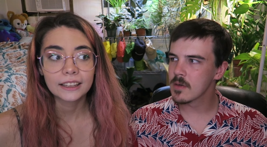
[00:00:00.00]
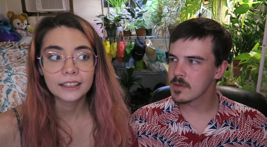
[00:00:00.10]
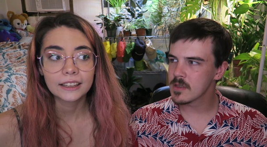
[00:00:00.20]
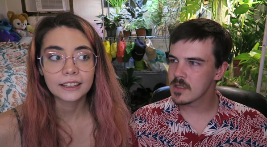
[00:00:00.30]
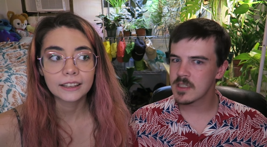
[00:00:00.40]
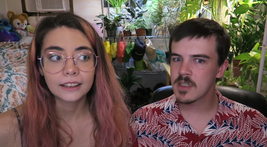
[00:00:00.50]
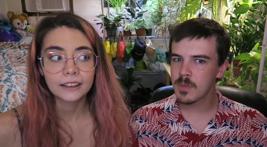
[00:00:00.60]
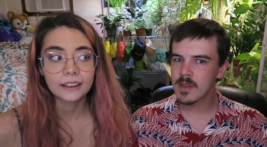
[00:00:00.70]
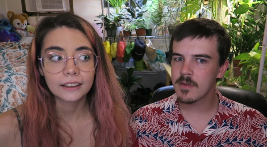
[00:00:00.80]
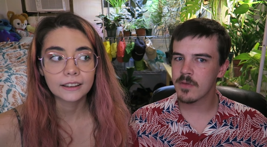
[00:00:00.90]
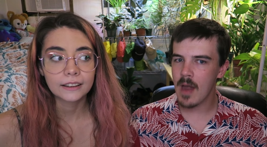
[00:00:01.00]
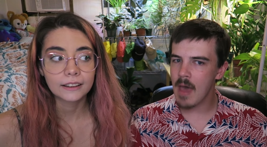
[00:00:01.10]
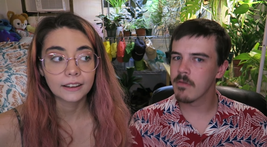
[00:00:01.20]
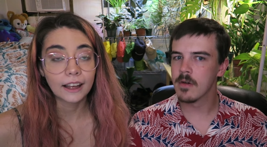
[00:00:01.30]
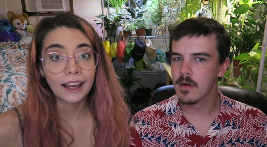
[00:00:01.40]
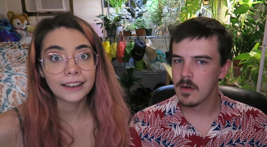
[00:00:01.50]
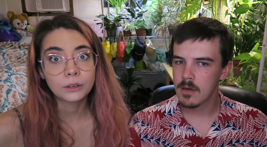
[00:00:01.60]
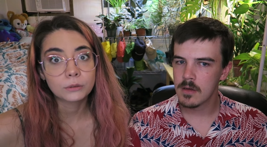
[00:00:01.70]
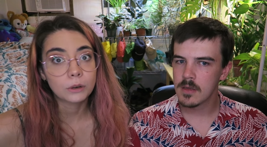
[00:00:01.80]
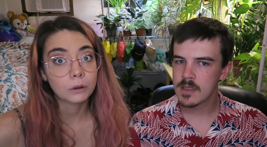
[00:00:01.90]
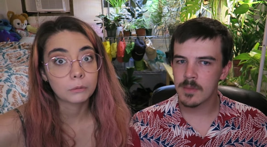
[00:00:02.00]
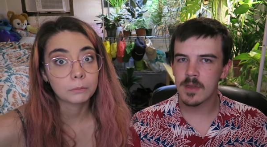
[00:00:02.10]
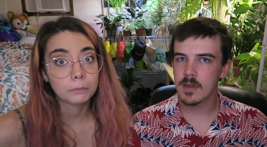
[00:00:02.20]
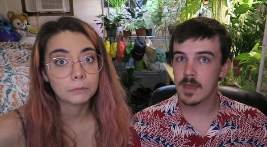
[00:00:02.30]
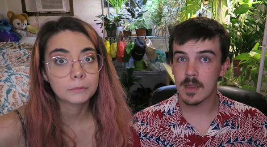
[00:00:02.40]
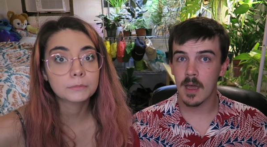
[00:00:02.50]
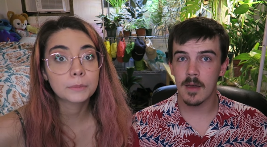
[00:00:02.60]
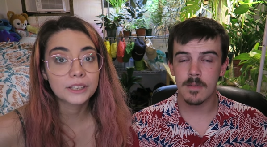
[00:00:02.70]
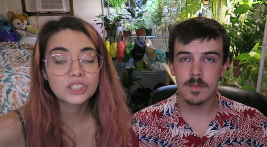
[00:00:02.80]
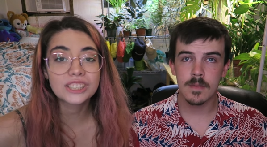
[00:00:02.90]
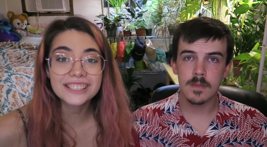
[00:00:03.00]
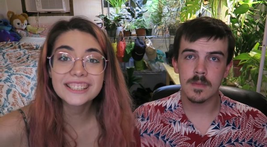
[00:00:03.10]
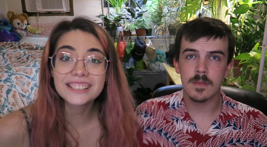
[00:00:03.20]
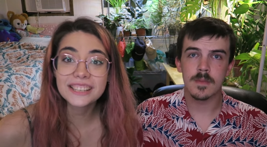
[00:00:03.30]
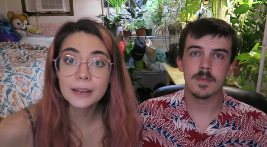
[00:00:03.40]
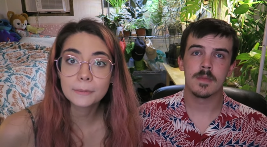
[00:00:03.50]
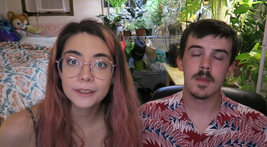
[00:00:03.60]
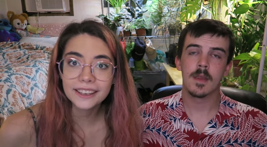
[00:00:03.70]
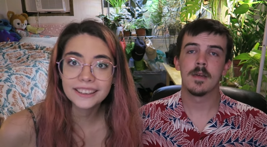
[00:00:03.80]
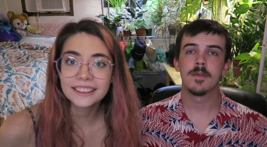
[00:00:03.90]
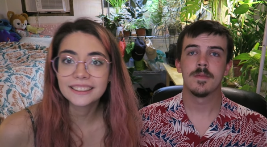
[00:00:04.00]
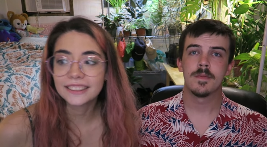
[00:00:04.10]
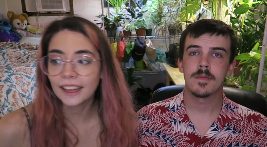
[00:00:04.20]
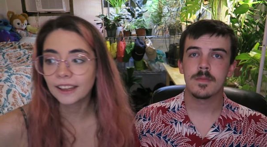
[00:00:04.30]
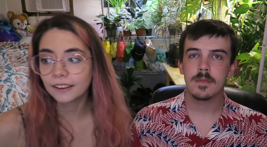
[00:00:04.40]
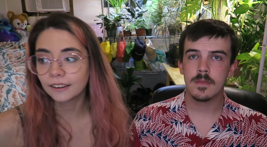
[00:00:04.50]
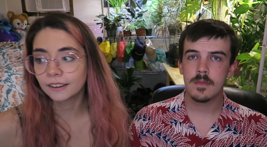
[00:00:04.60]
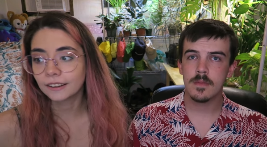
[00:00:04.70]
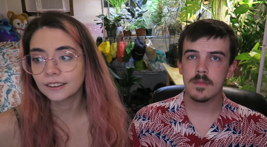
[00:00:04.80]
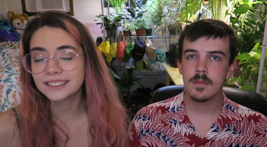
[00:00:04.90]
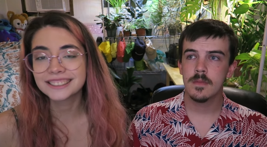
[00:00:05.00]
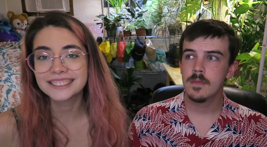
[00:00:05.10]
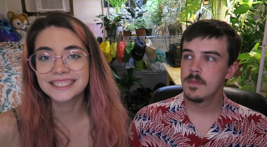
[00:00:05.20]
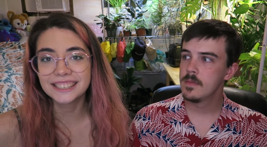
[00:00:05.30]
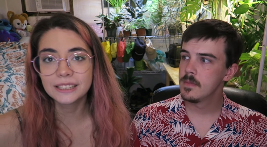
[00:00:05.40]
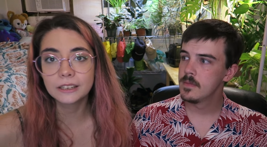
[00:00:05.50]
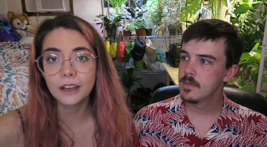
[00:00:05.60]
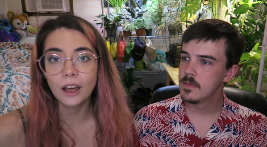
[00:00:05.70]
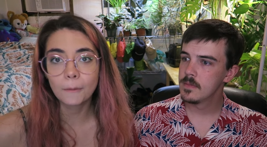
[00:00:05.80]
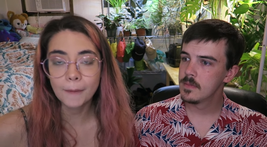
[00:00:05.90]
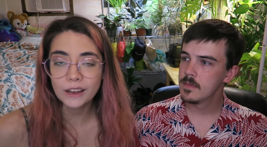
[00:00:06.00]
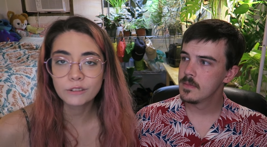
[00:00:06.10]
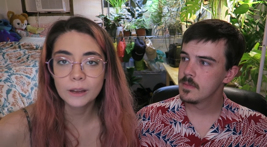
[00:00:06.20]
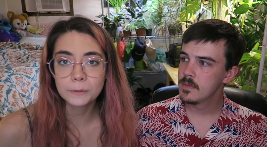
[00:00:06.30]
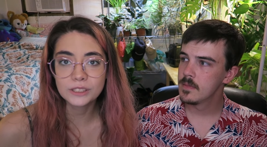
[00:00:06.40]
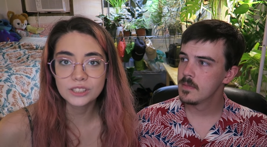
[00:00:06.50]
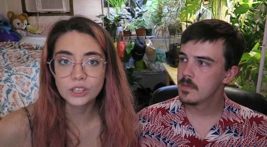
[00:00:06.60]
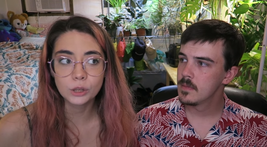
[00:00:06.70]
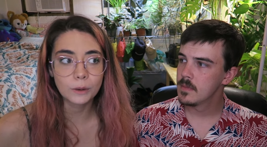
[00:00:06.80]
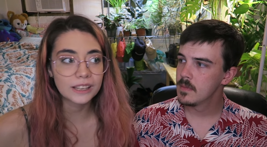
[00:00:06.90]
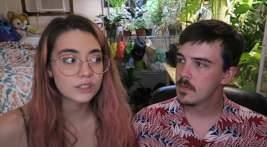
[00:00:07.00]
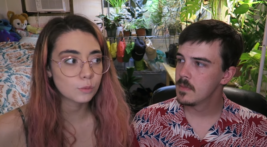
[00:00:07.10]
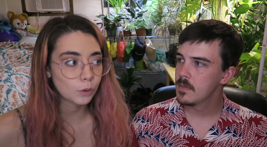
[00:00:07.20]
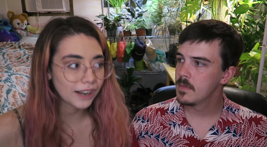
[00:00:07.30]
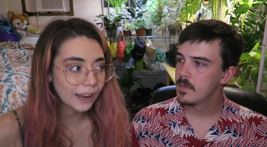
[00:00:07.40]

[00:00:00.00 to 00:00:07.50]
Speaker 1: there, wasn't she? She's been there forever. I
Speaker 2: don't know. Something like that. But she's the same lady that uh, did my family's silhouettes when